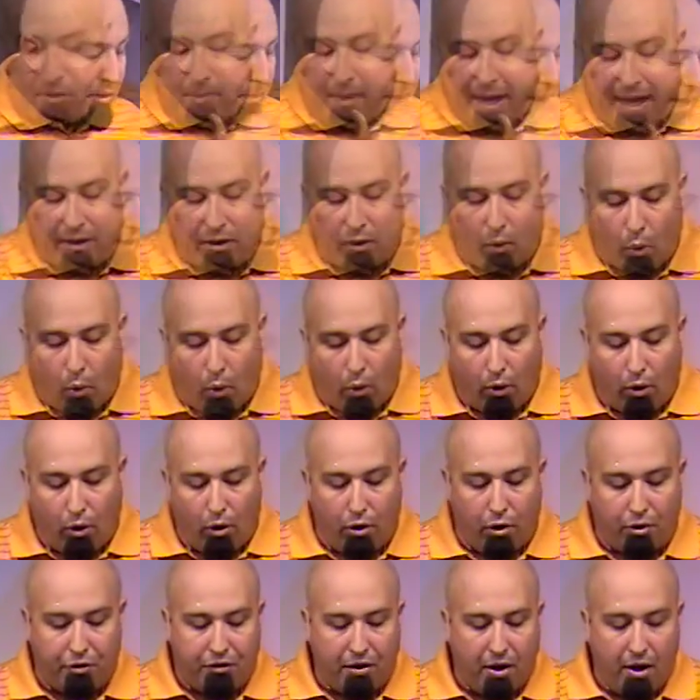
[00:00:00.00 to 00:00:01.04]
Make the
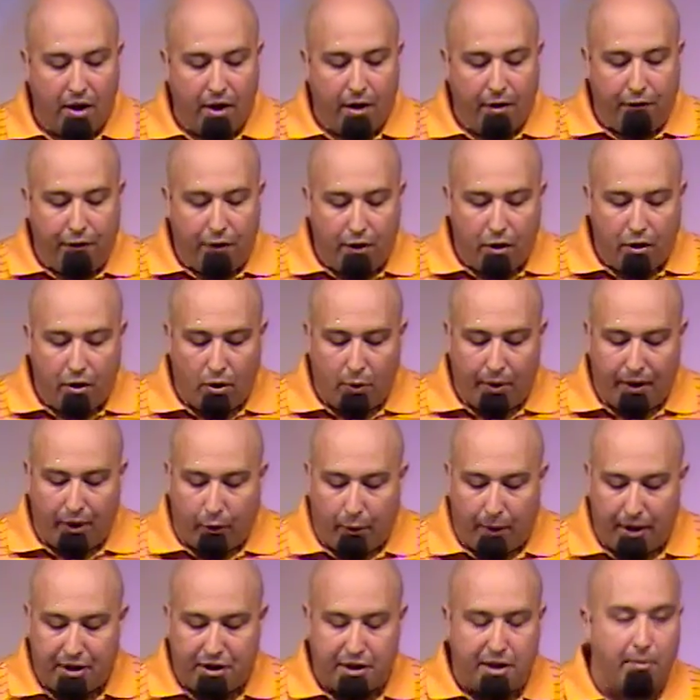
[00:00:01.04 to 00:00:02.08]
rules few and
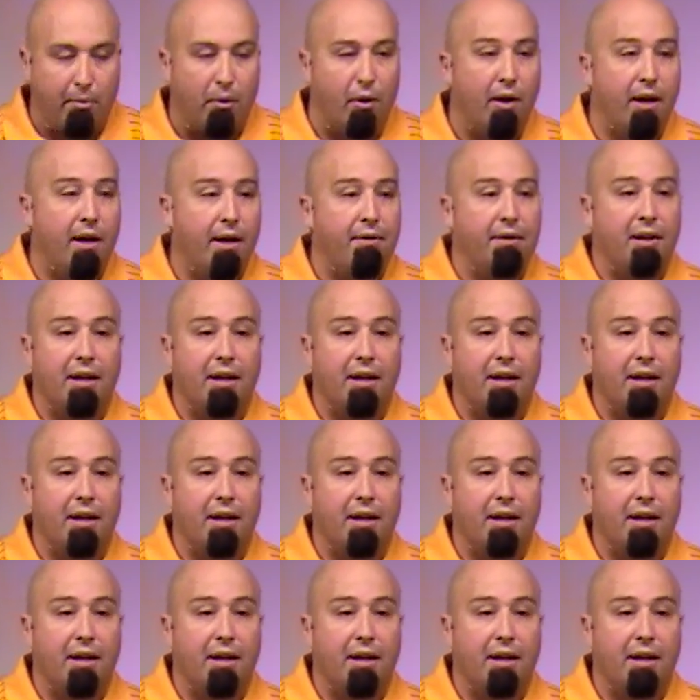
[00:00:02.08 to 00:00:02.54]
reasonable.